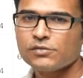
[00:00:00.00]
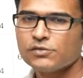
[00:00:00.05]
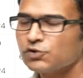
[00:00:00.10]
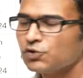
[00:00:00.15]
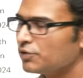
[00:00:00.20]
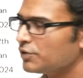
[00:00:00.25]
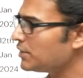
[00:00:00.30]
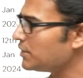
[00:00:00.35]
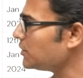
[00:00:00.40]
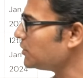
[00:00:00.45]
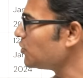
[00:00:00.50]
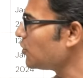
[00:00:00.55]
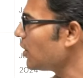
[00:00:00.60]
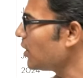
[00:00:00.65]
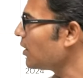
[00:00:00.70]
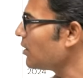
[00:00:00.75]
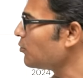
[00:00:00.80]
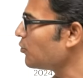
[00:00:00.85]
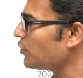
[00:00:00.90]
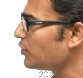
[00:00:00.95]
So this is
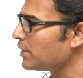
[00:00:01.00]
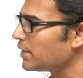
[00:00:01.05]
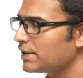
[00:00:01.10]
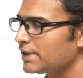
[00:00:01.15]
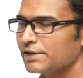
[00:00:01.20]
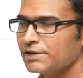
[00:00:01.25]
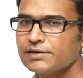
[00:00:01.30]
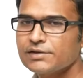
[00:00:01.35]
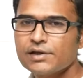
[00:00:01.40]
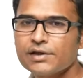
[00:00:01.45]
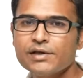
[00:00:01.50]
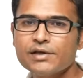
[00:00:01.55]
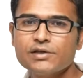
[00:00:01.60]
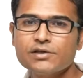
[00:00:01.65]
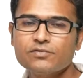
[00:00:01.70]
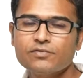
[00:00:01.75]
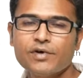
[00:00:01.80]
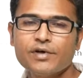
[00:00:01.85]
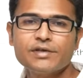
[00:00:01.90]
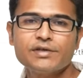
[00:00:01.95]
all about the test
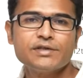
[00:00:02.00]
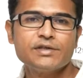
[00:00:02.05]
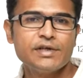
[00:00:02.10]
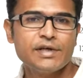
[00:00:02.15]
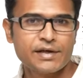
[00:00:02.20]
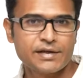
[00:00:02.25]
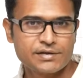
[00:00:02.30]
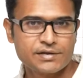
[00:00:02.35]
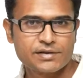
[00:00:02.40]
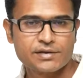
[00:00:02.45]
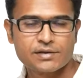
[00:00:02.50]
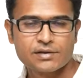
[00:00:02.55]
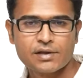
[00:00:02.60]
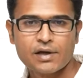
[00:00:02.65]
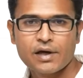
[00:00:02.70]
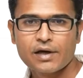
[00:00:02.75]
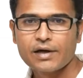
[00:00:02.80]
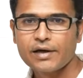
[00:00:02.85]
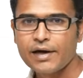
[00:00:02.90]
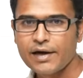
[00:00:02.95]
series for CS,
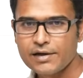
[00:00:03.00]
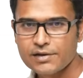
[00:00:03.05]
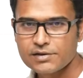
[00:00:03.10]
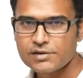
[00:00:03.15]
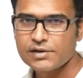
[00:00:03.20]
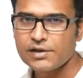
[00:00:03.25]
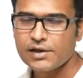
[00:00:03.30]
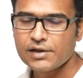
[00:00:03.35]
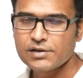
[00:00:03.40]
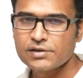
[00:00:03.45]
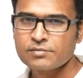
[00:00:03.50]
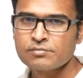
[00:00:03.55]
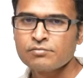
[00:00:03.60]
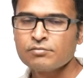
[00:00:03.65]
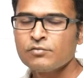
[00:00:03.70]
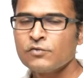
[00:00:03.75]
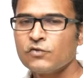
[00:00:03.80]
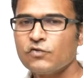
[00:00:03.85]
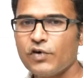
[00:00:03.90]
GATE CS.